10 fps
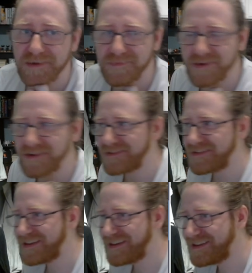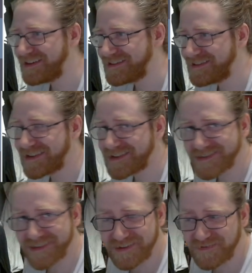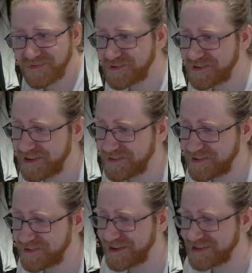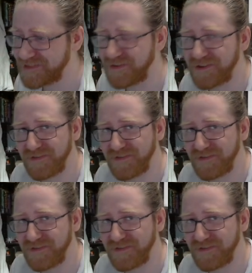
But that's that for today. Thank you guys for